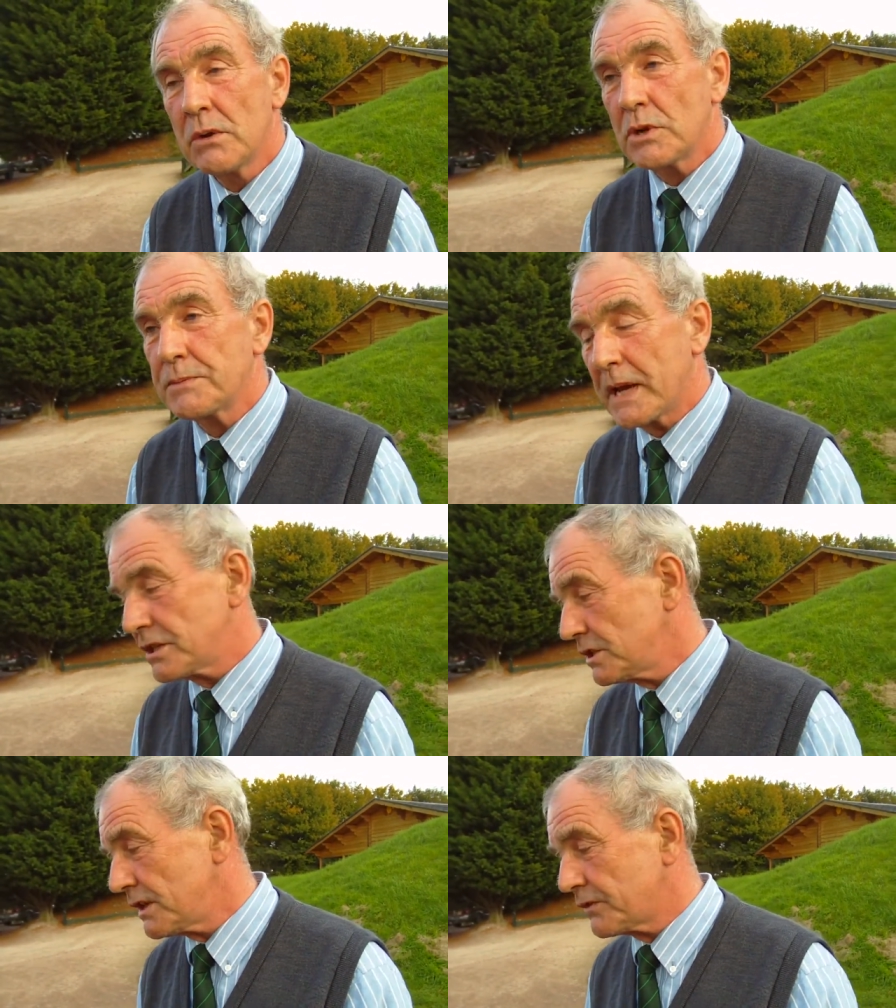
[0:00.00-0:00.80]
which
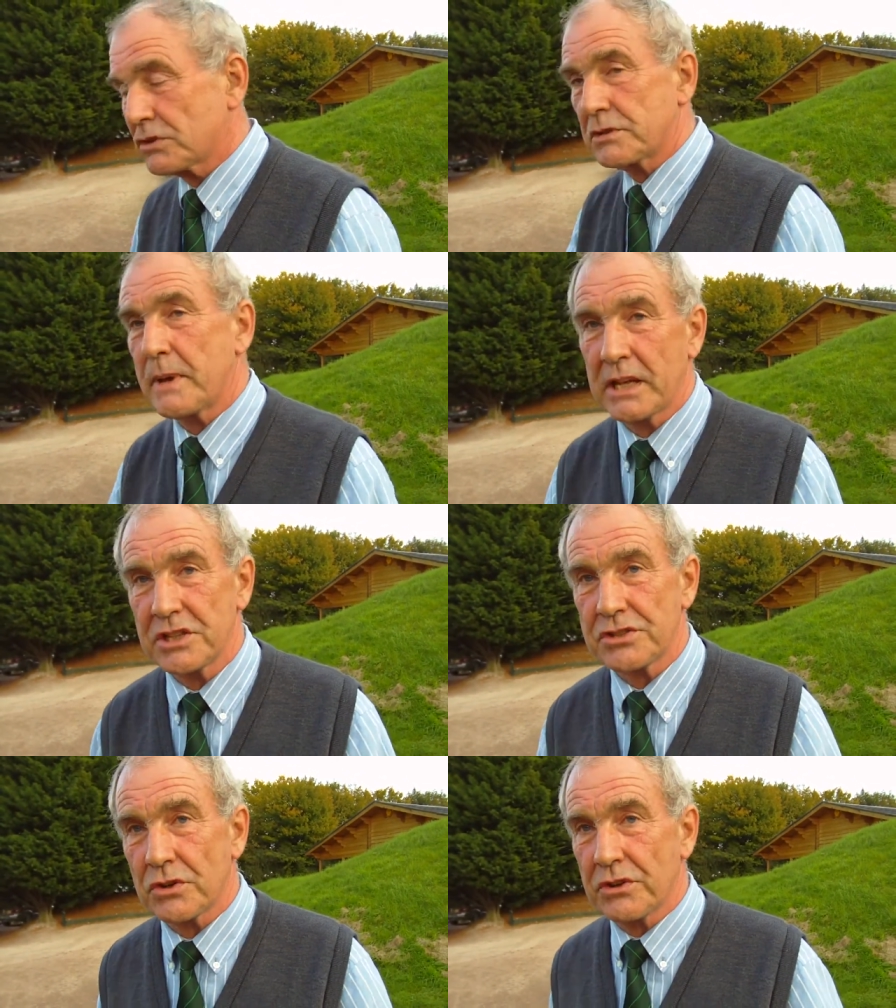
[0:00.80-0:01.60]
makes it difficult to make
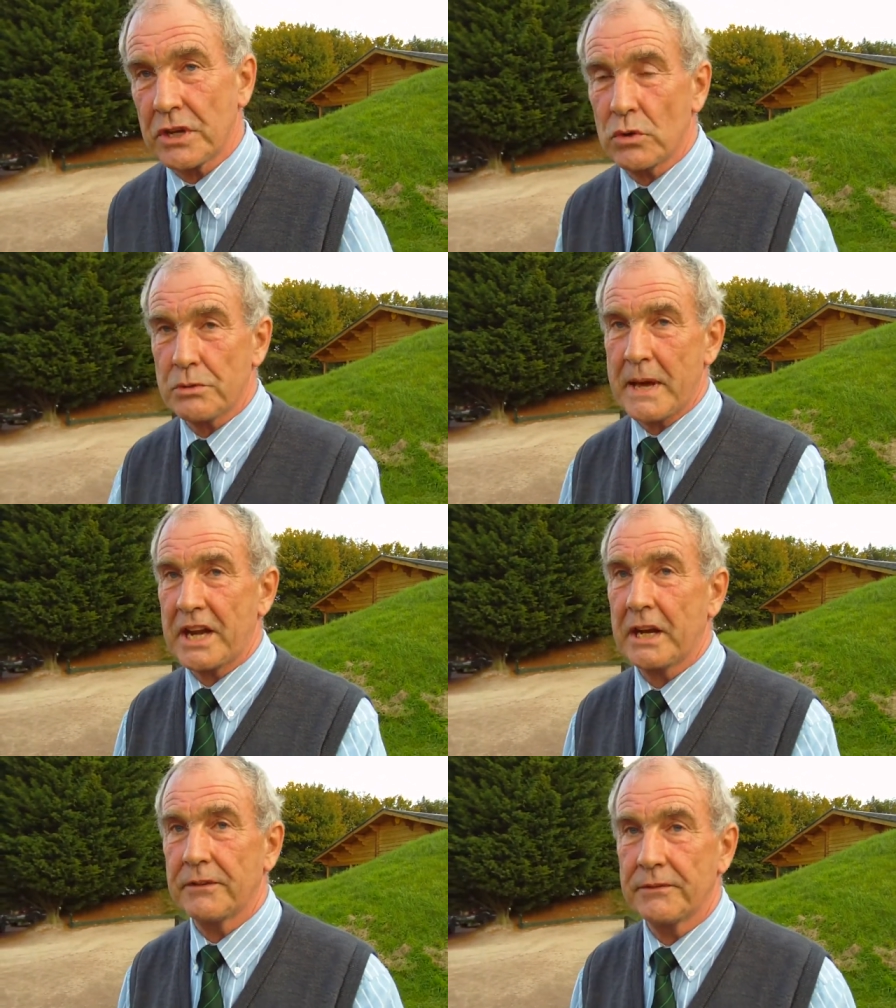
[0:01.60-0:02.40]
this sort of thing automatic.